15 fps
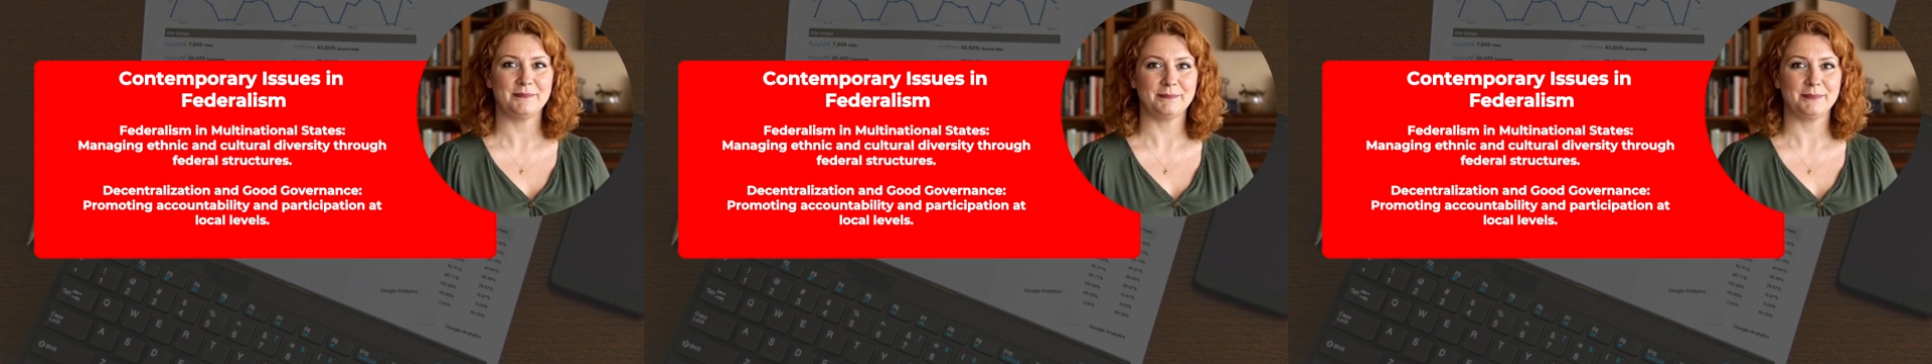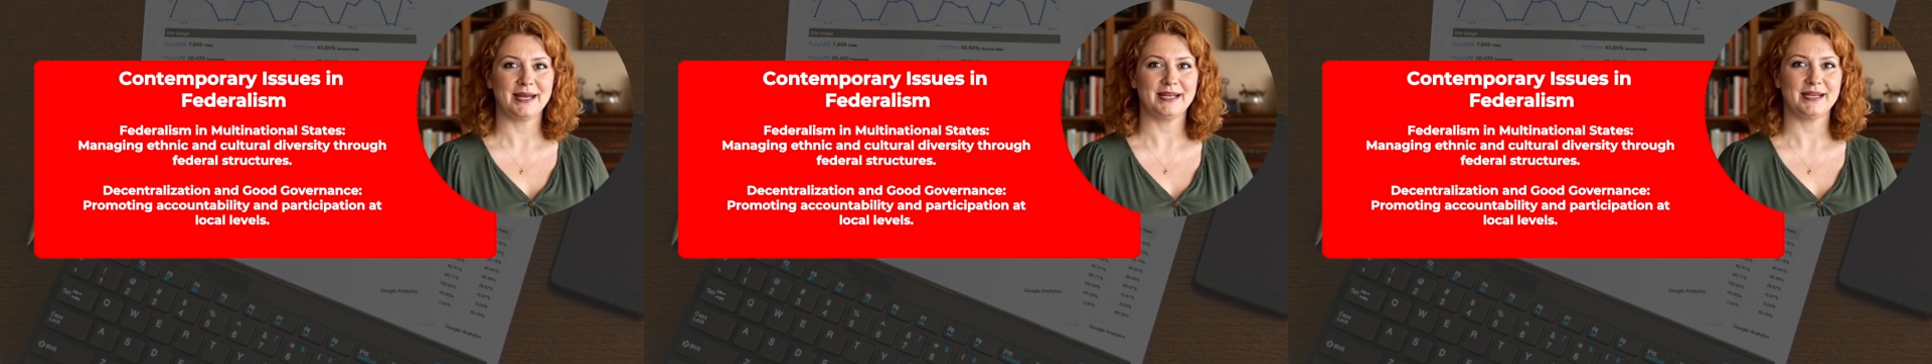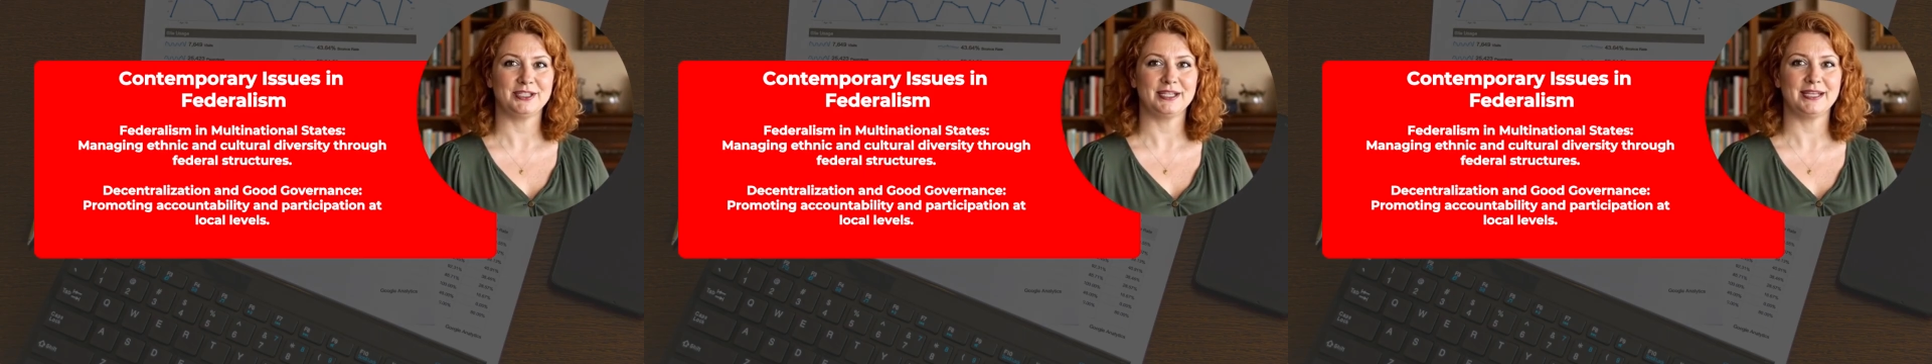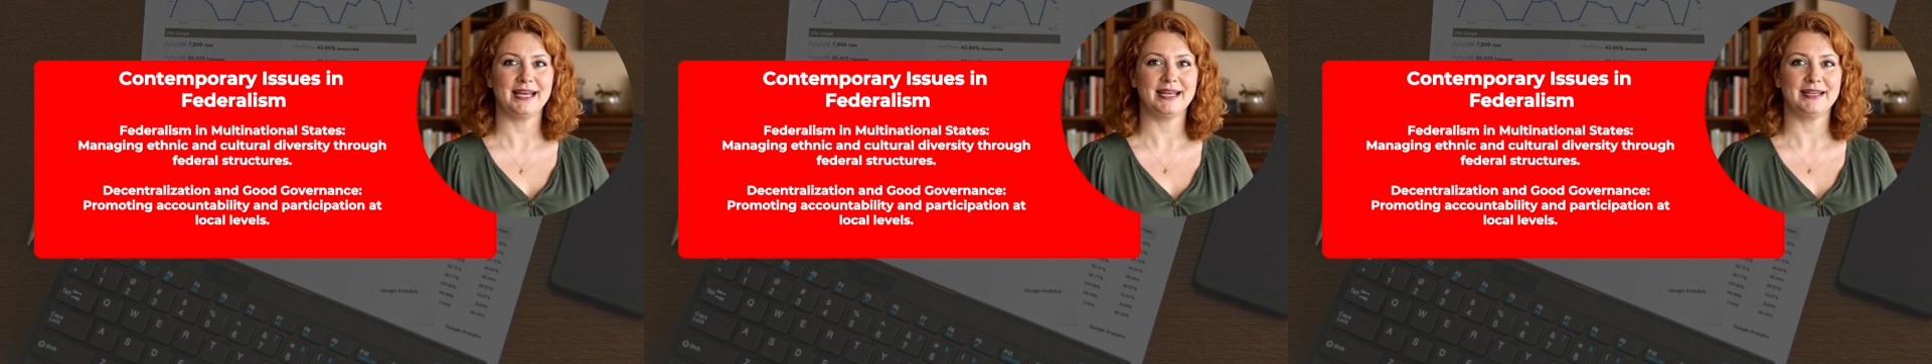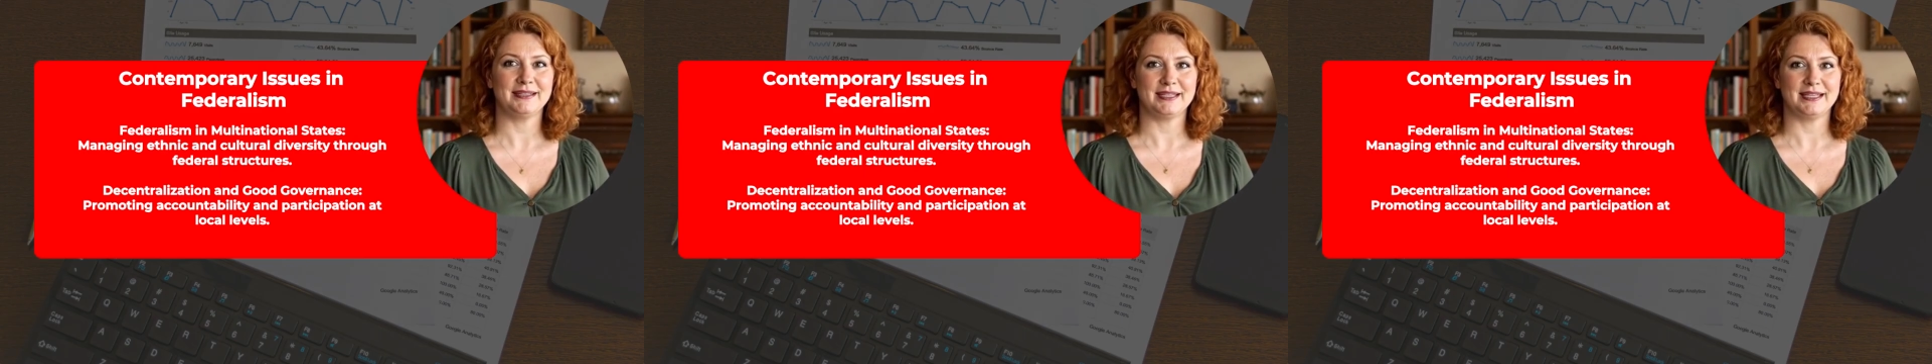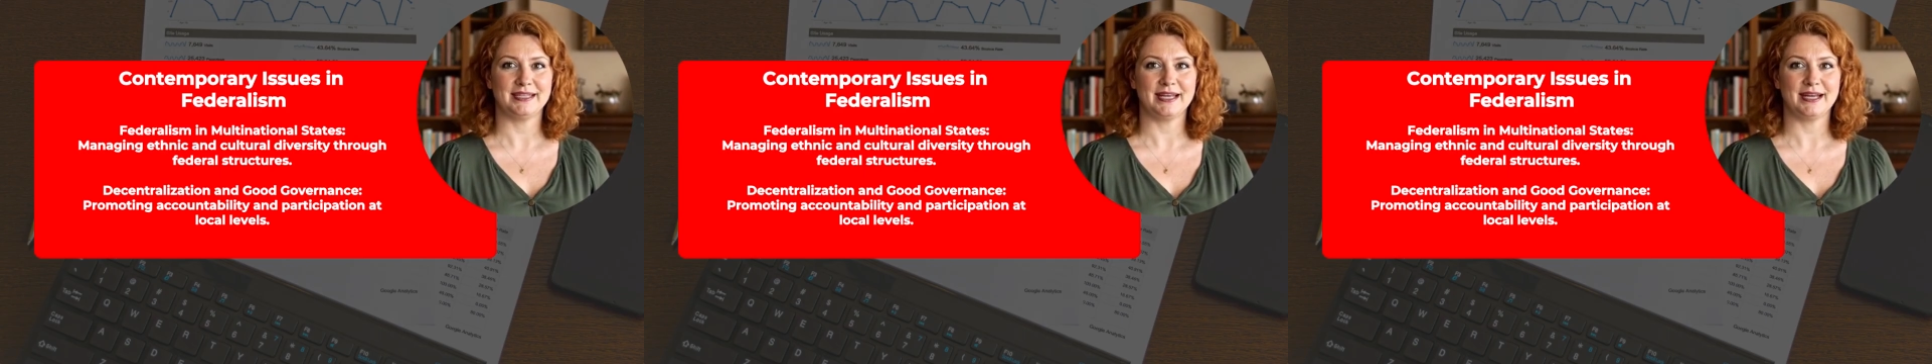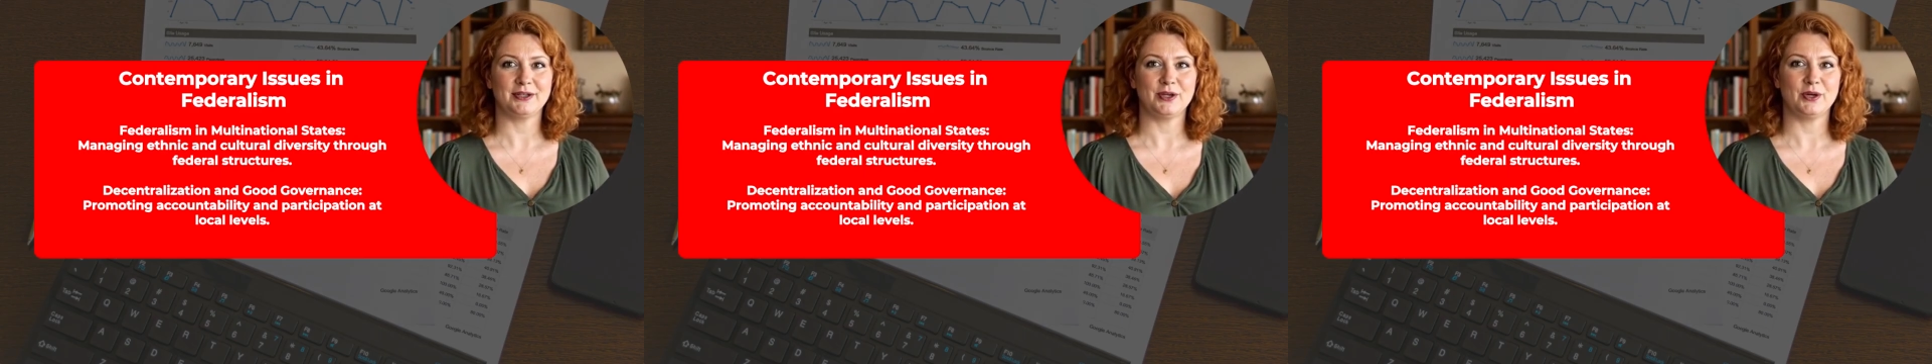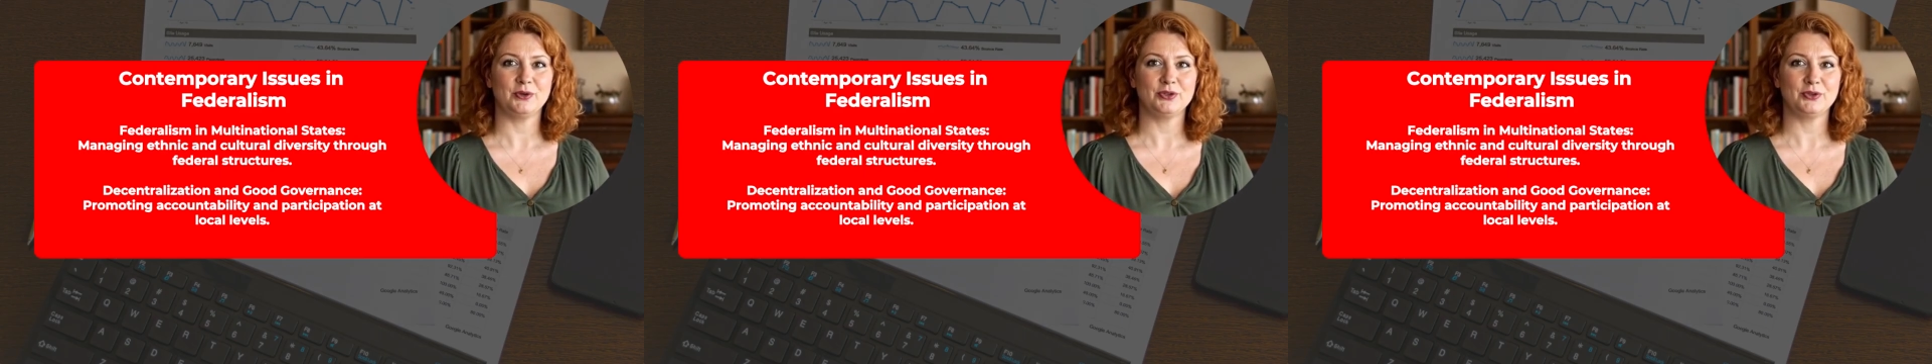managing ethnic and
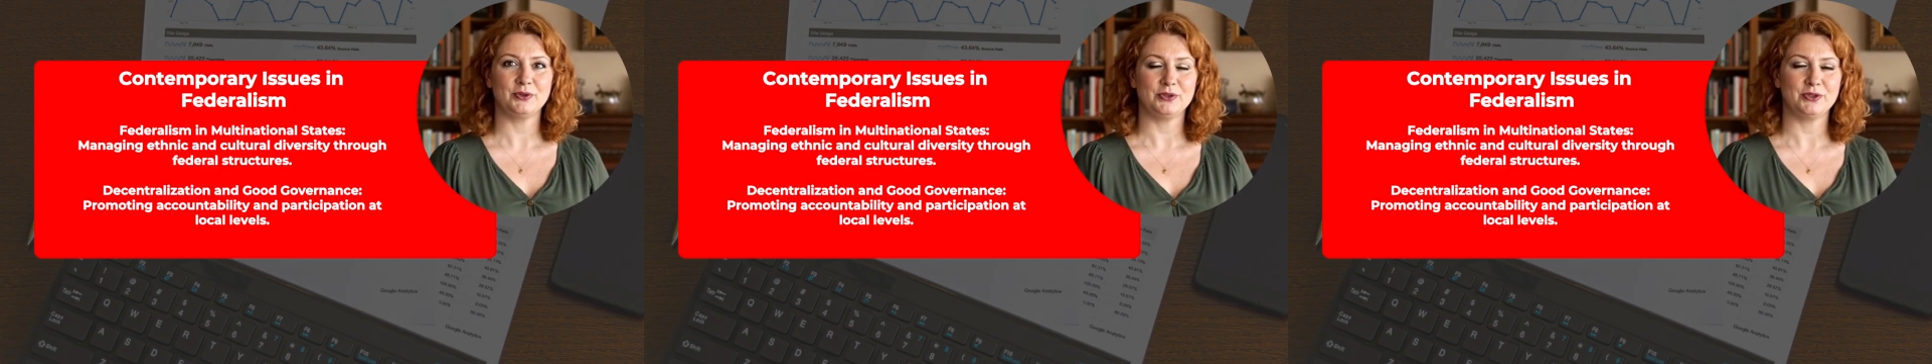cultural